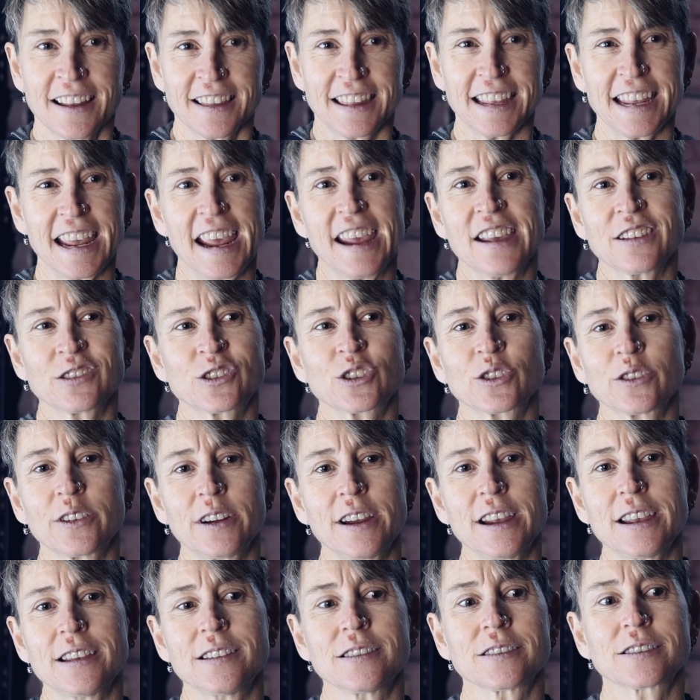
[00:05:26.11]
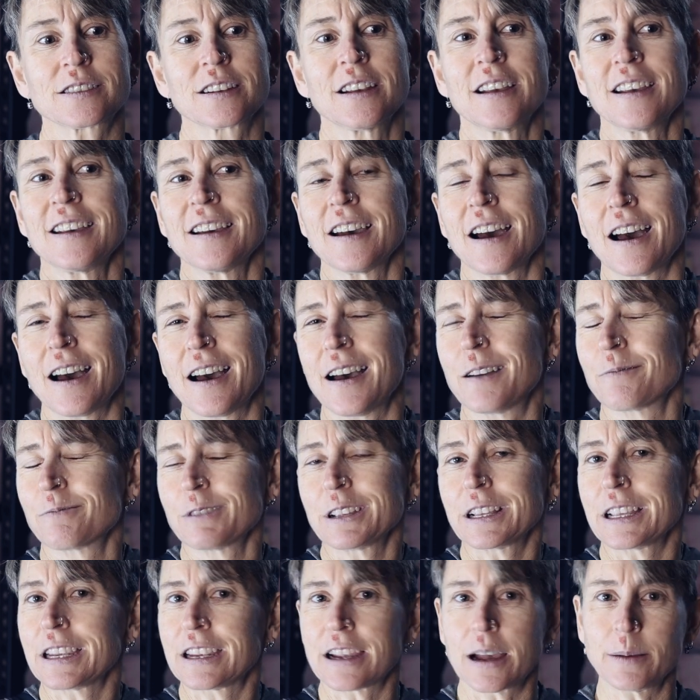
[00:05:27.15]
The answer is,
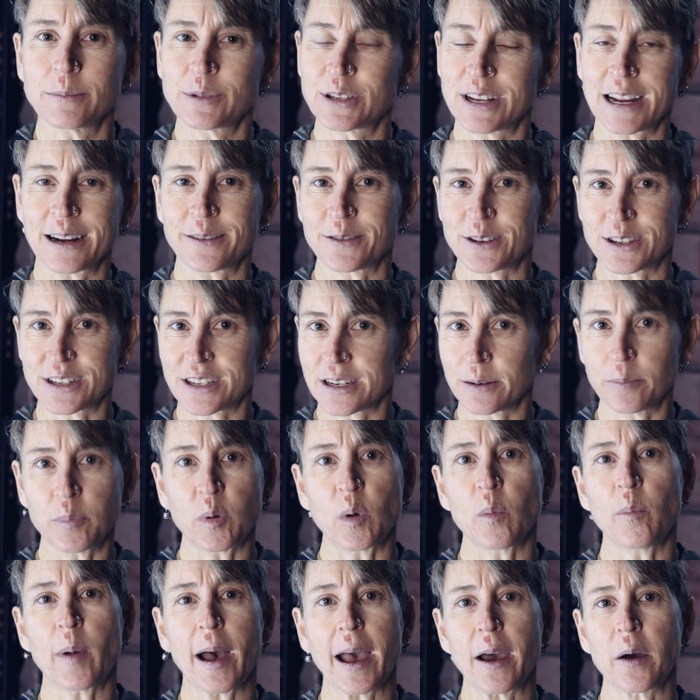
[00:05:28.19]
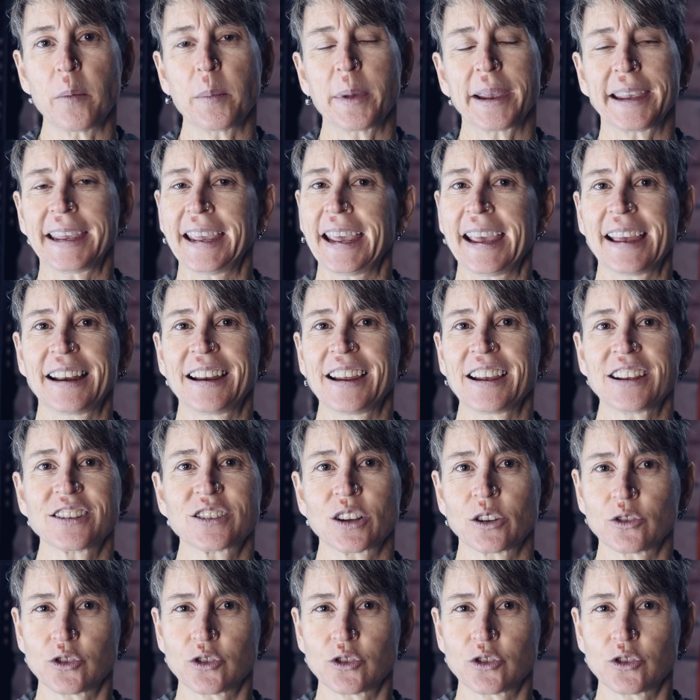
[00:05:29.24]
really comes down to simple biomechanics.